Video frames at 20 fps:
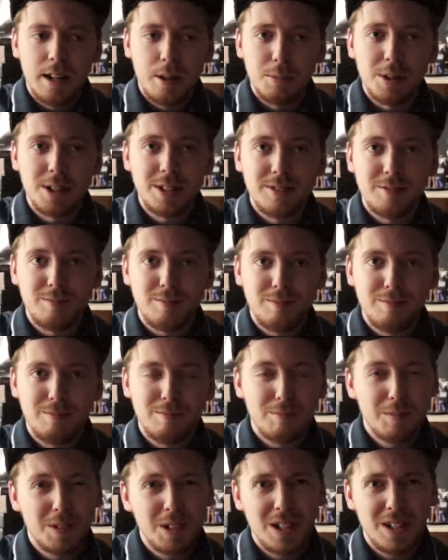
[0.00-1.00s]
But,
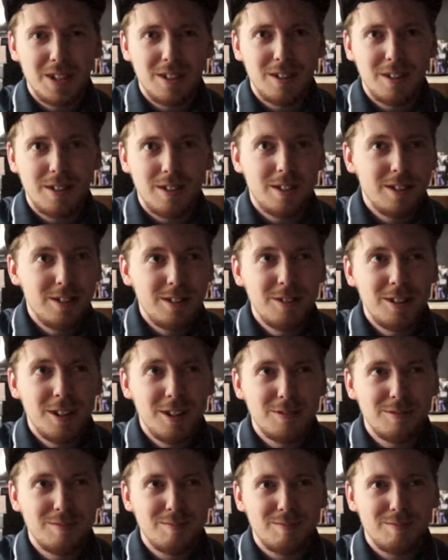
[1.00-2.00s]
you
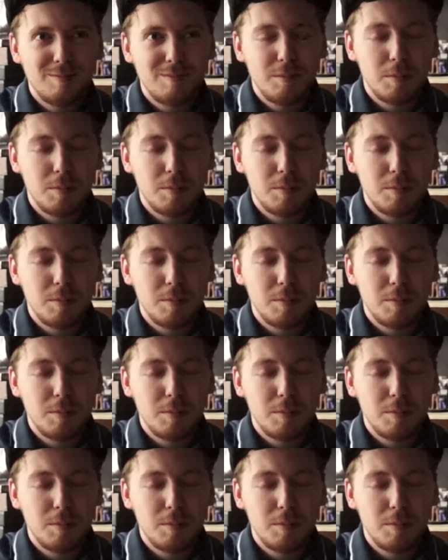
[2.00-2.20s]
know,